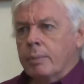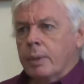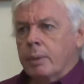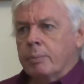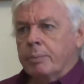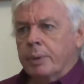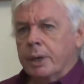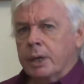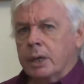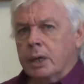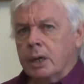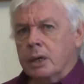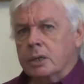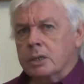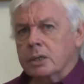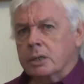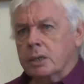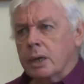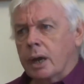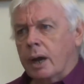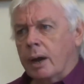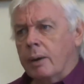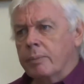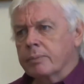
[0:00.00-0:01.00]

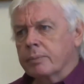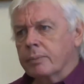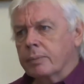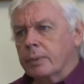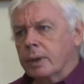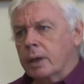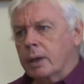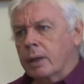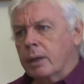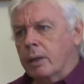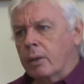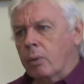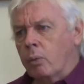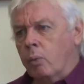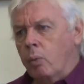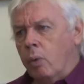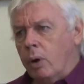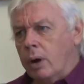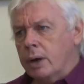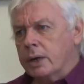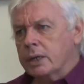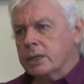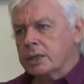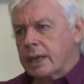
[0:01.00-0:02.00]
Because
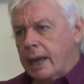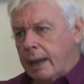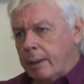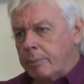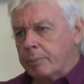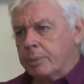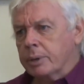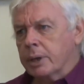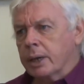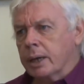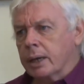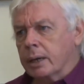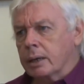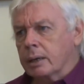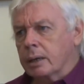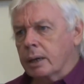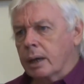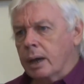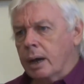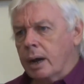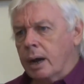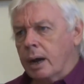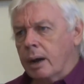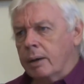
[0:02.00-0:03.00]
what is happening
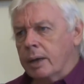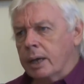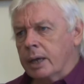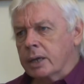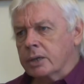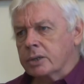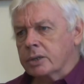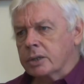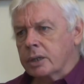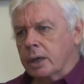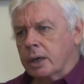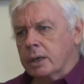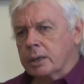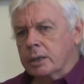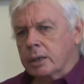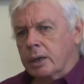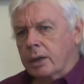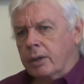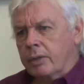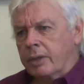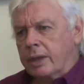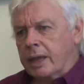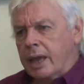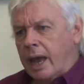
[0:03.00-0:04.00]
is
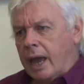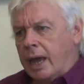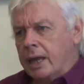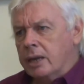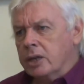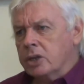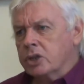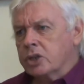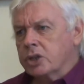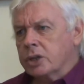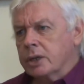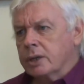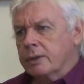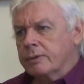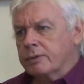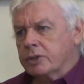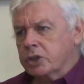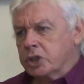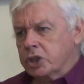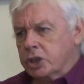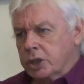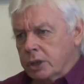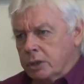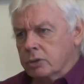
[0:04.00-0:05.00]
that the energy of
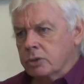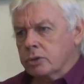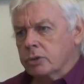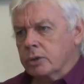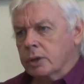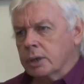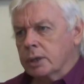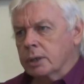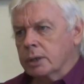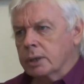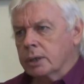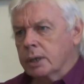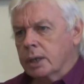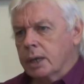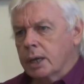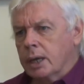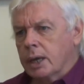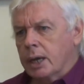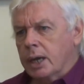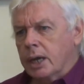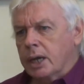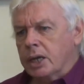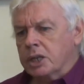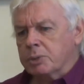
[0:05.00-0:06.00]
children
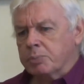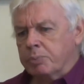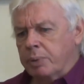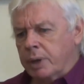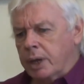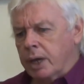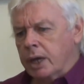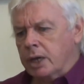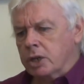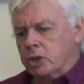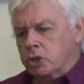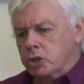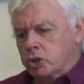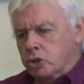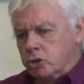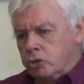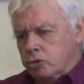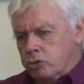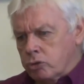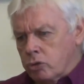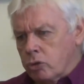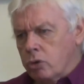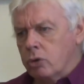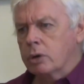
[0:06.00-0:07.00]
is being
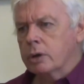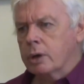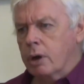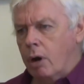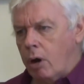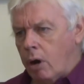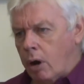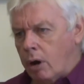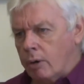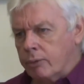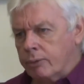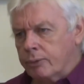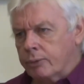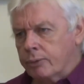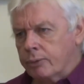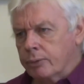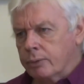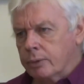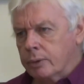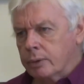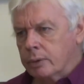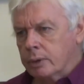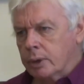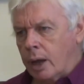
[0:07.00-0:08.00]
drawn off
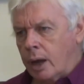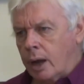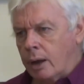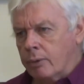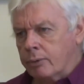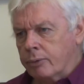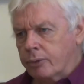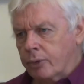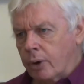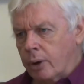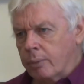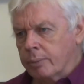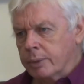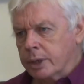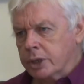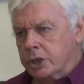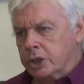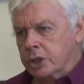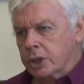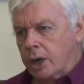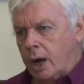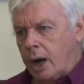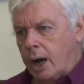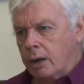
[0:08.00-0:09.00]
from the
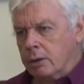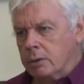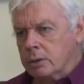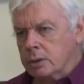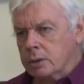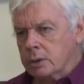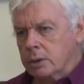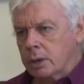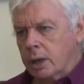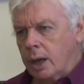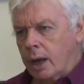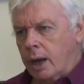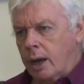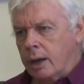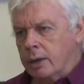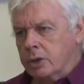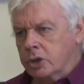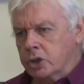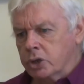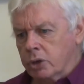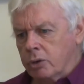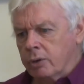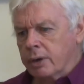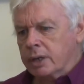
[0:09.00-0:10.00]
child
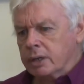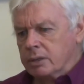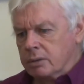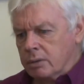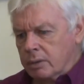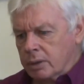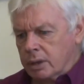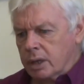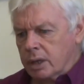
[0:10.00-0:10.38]
during